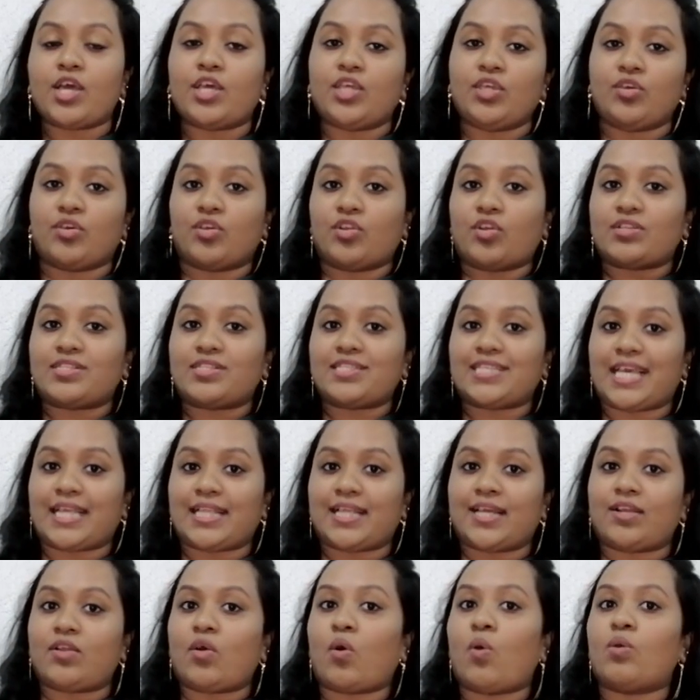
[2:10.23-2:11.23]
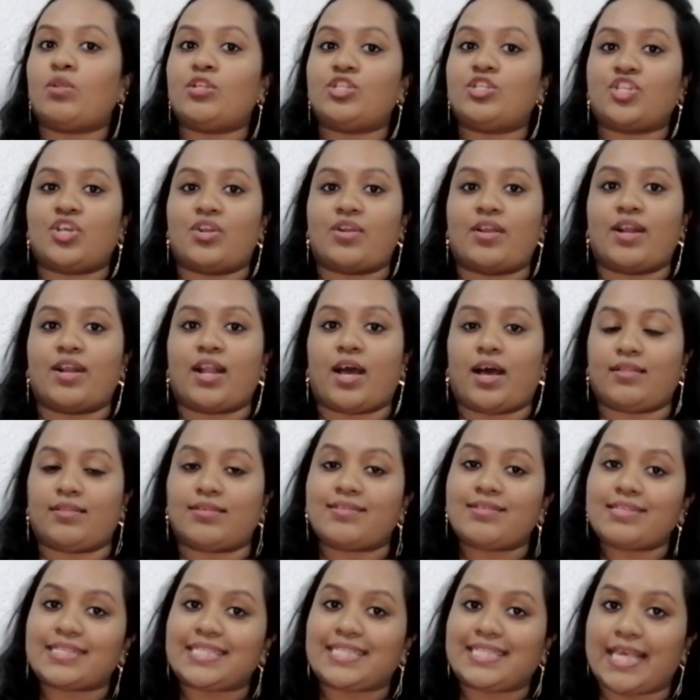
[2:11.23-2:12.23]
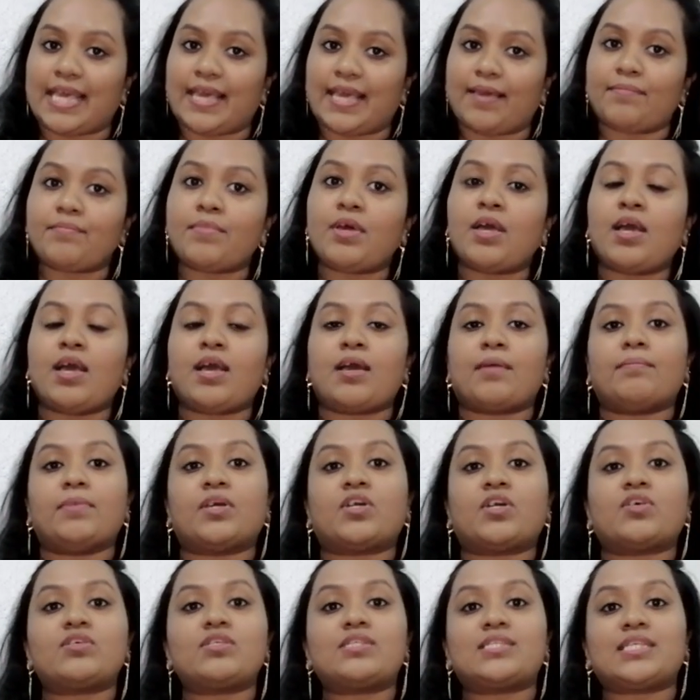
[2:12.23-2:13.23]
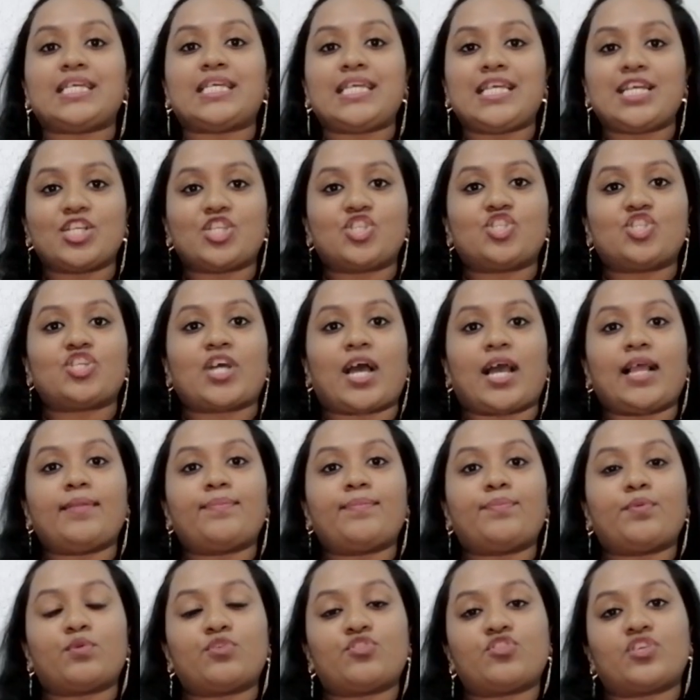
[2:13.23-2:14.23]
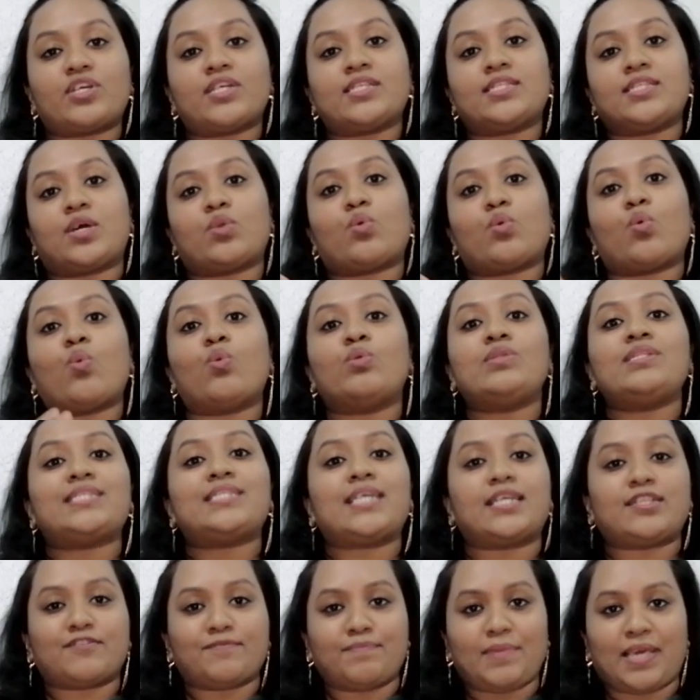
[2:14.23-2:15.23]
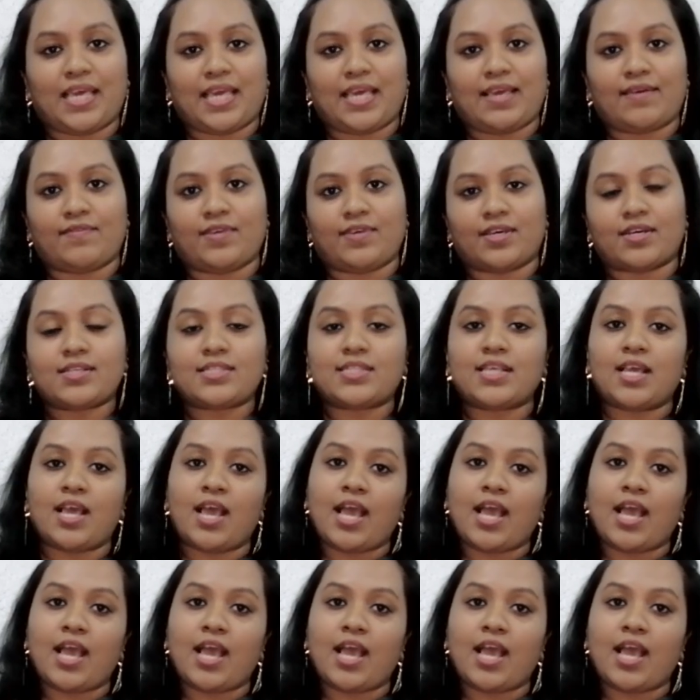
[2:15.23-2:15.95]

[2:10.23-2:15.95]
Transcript: You cannot say that all children are the same, because each child portrays their own set of behaviors,